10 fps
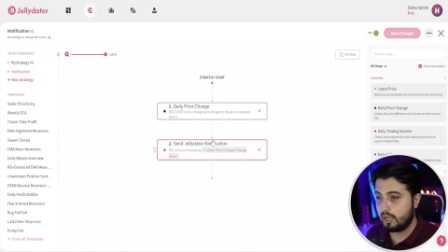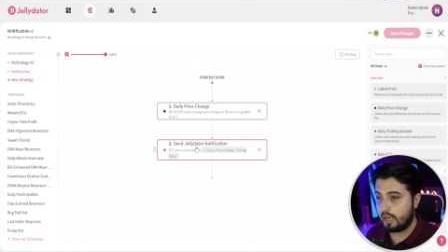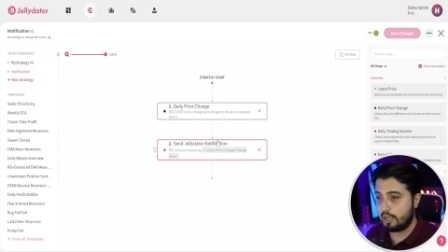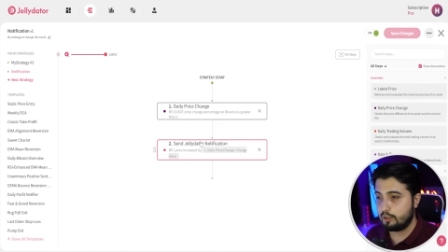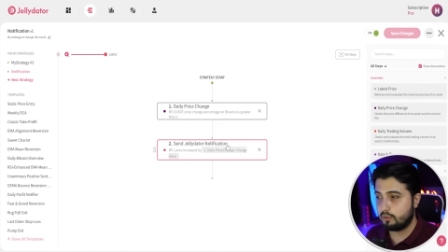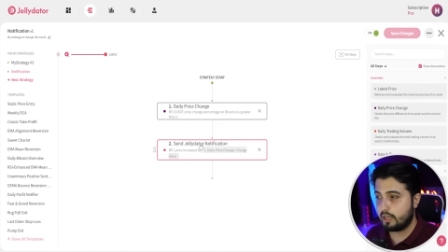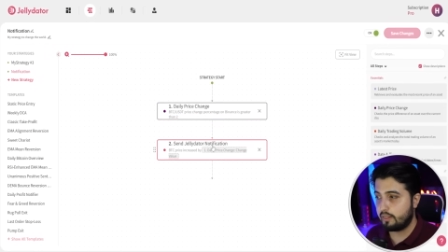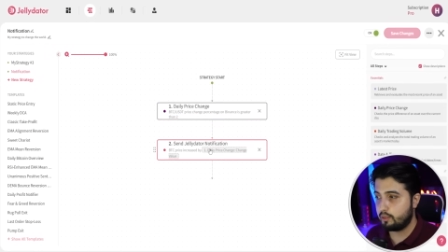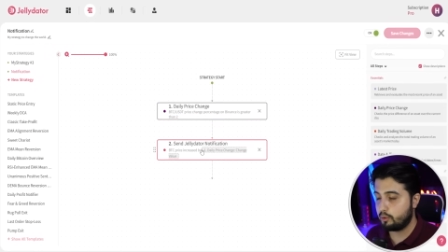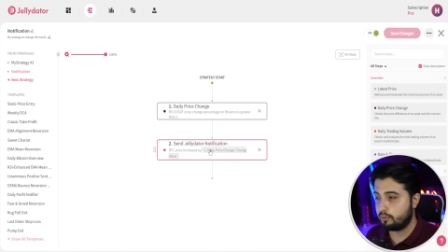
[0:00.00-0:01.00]
and you will
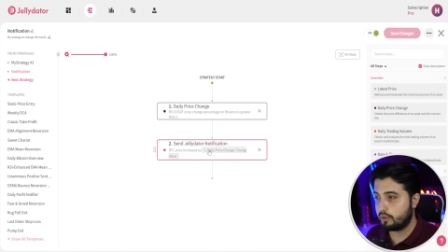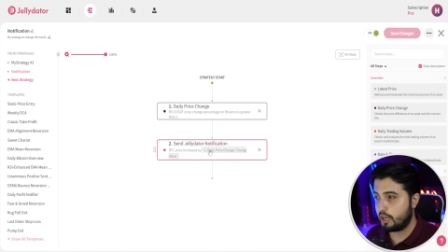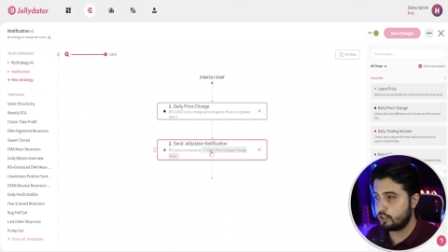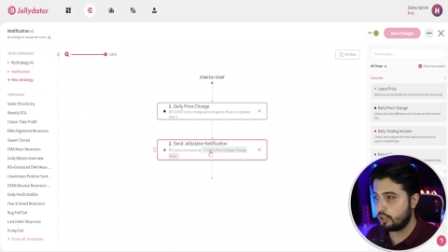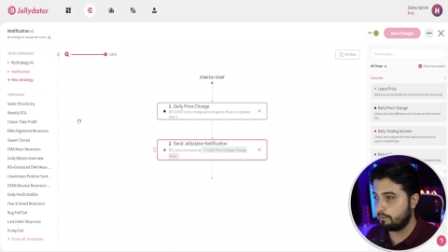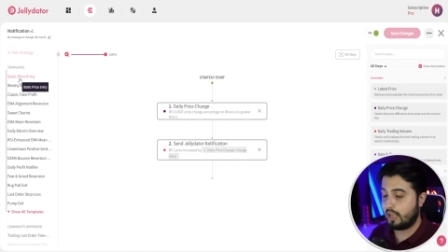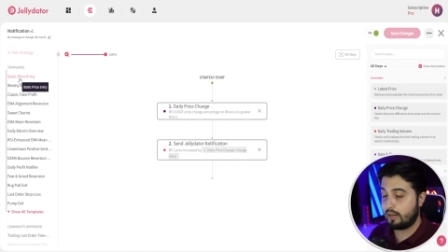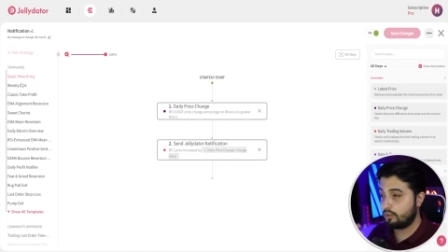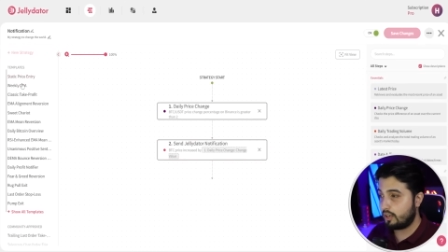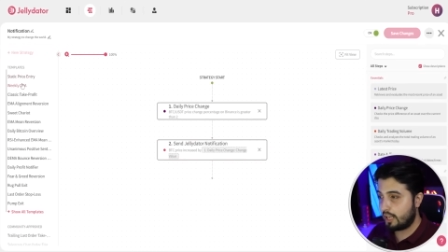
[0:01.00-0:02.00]
get the notification
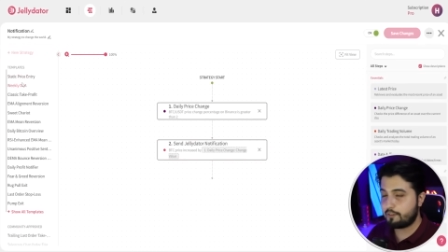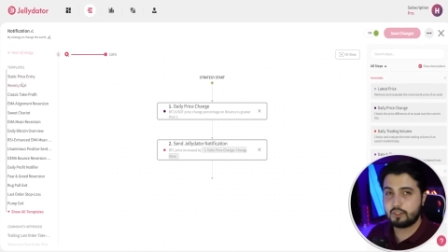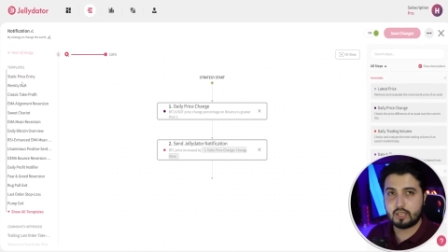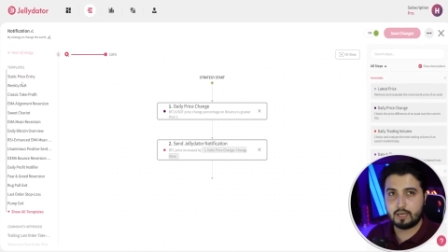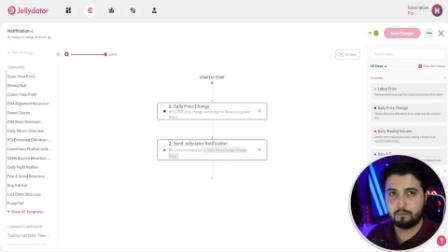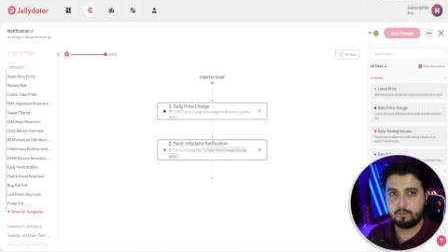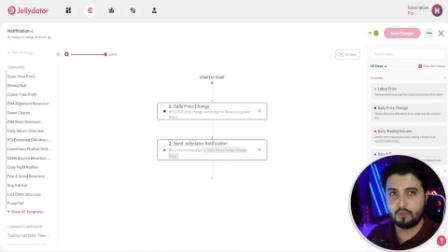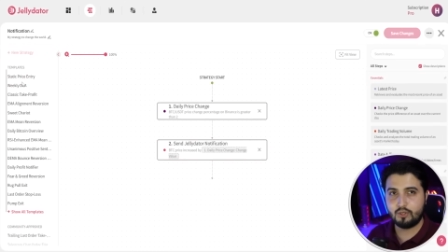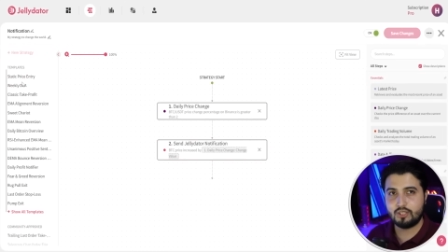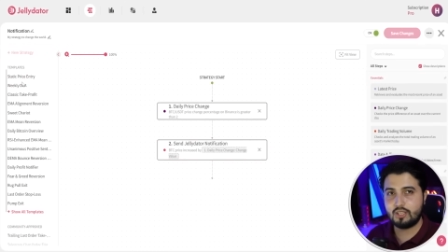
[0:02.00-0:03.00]
and on the left hand side
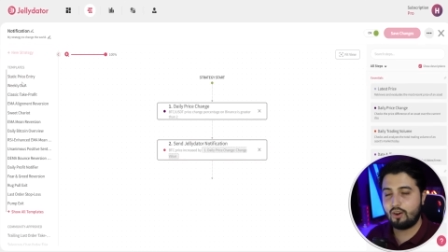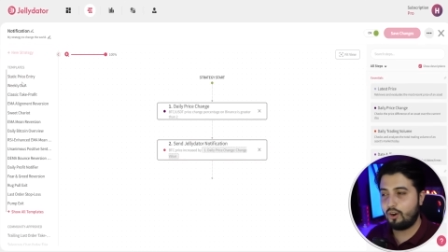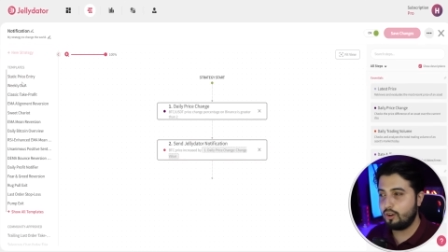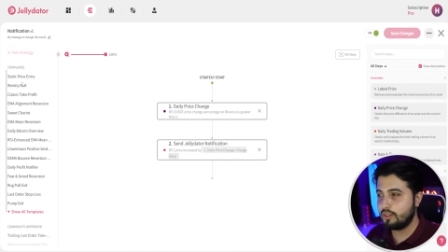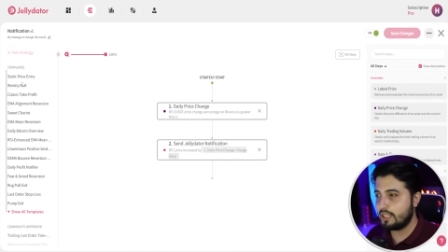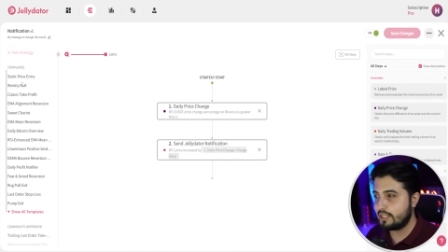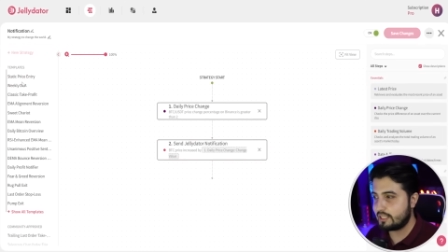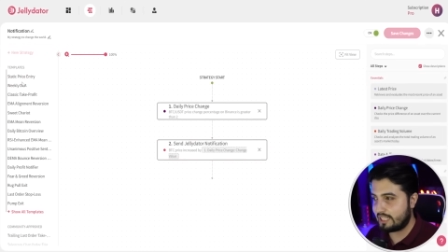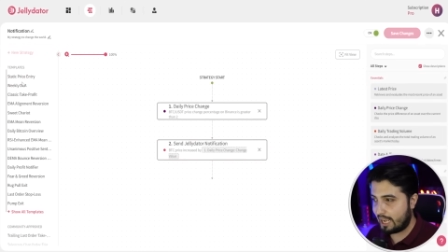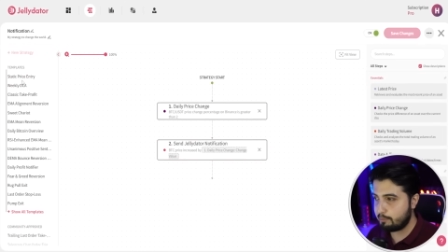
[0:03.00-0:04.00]
you can see all these
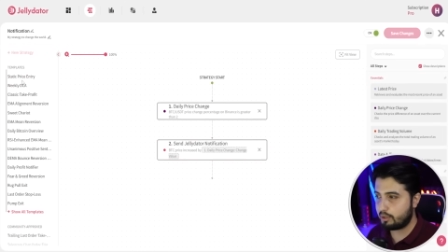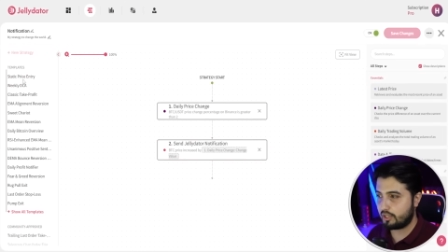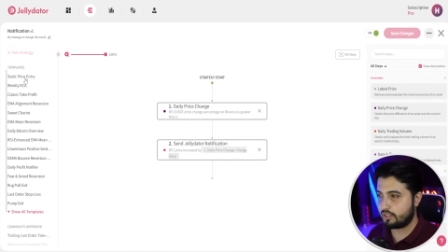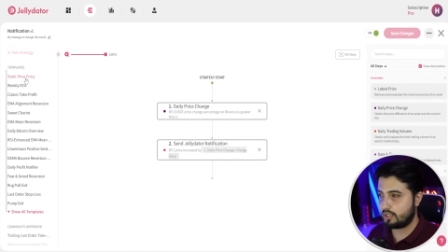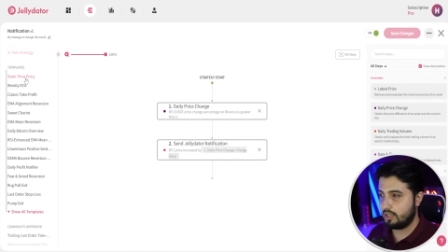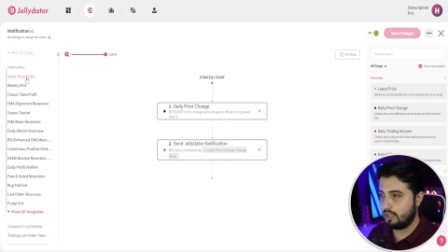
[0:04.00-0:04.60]
templates